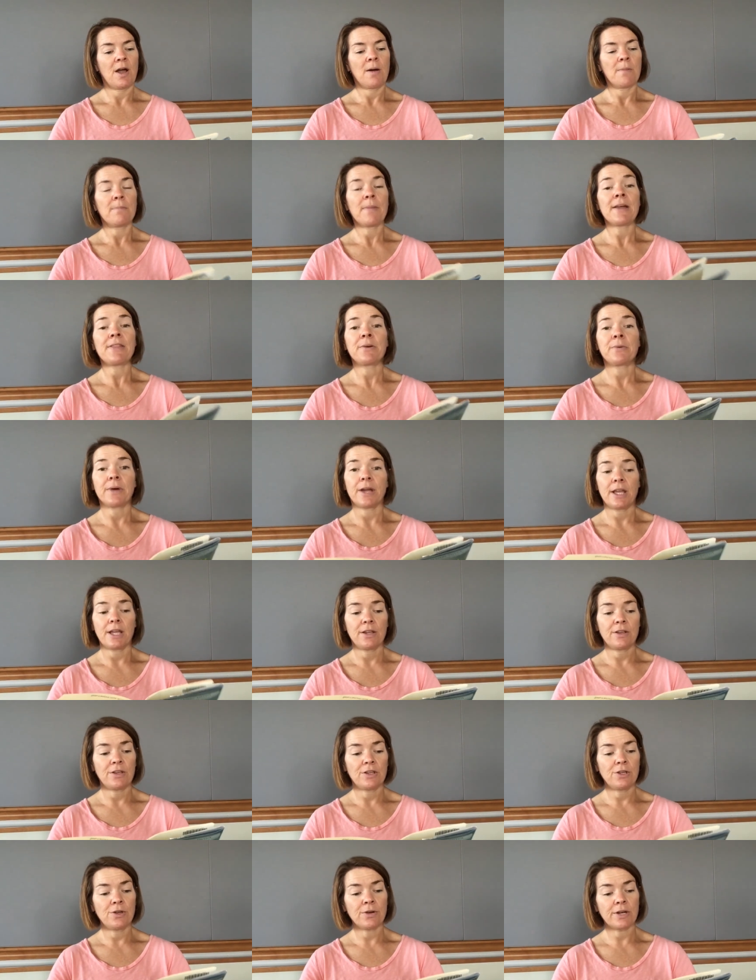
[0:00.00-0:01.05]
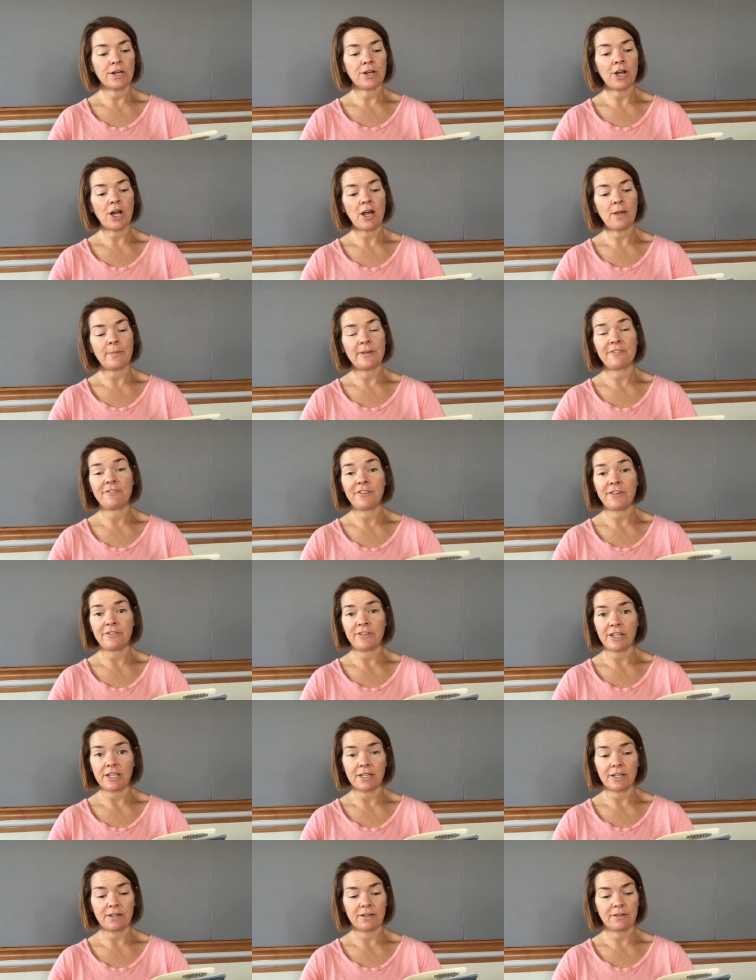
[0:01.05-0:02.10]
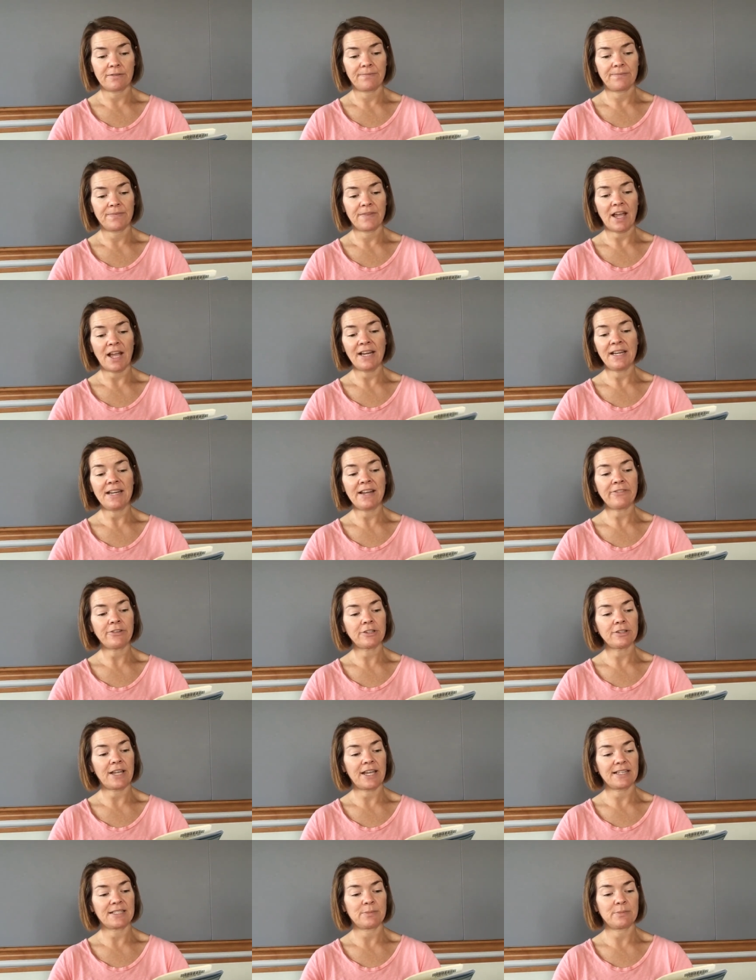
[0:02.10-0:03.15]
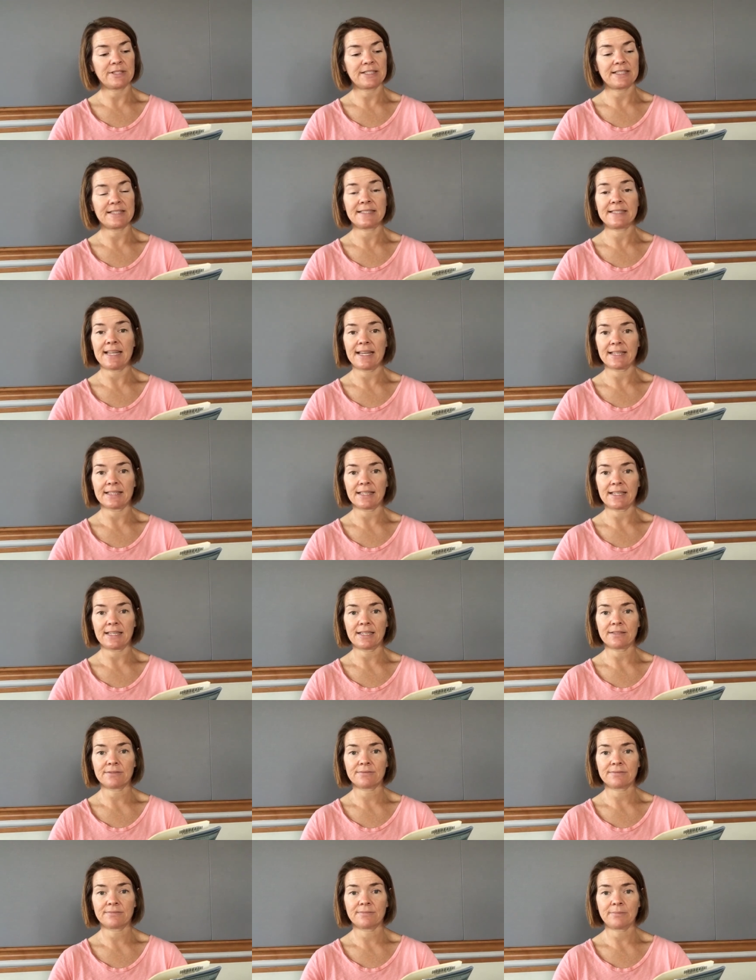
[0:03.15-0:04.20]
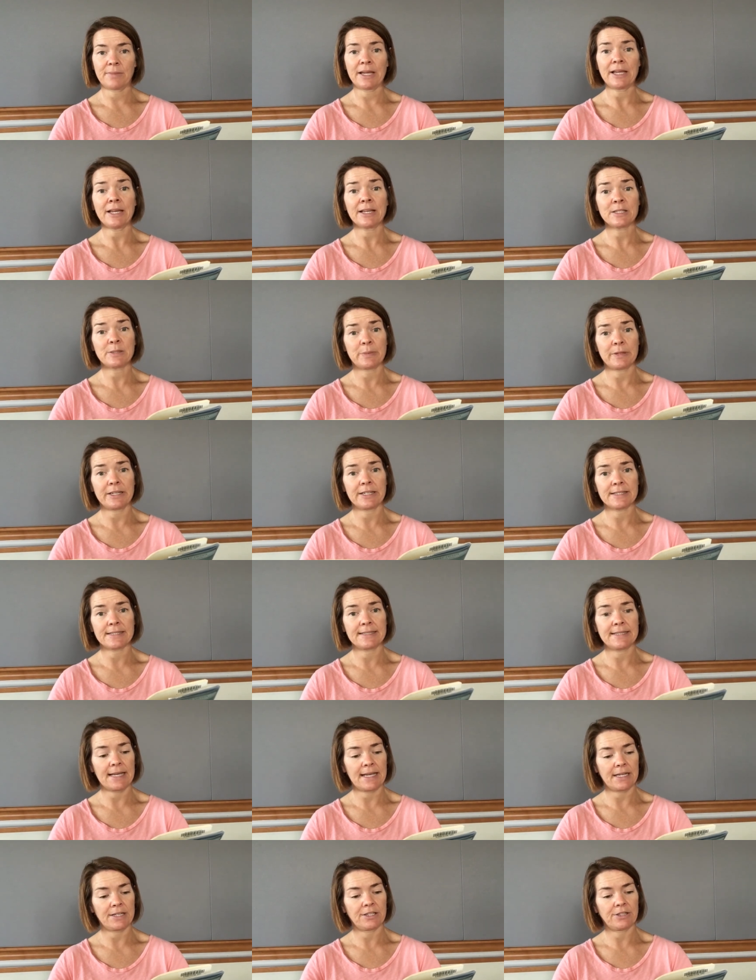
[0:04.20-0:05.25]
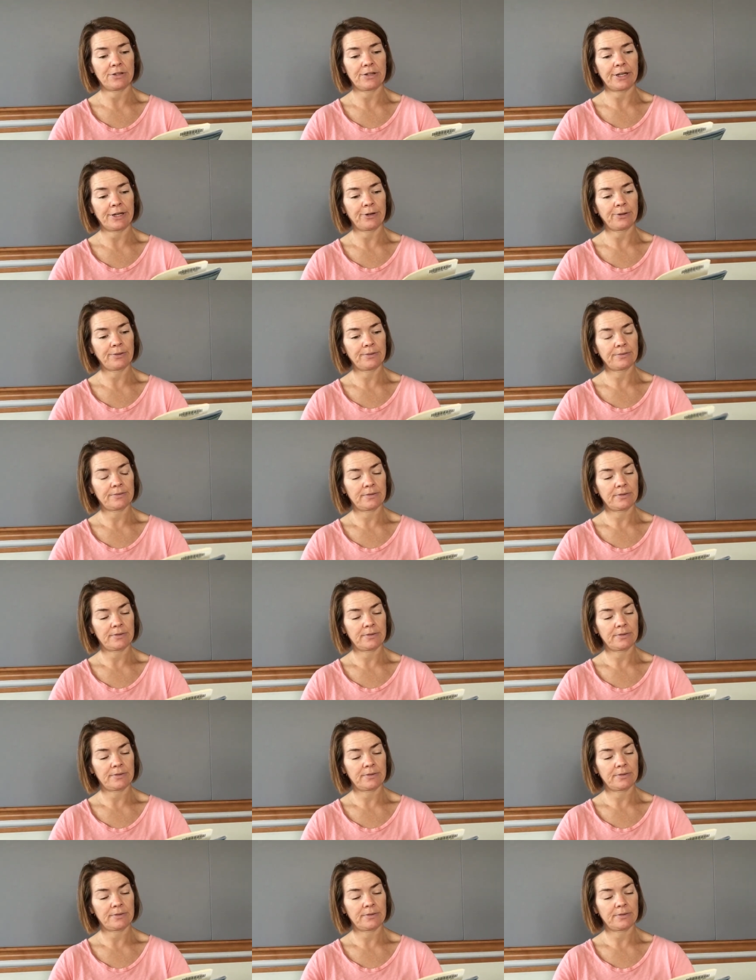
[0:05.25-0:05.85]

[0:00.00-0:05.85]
By the way, you can call me Vivian. I never liked Mrs. Daly. My husband is dead, you know.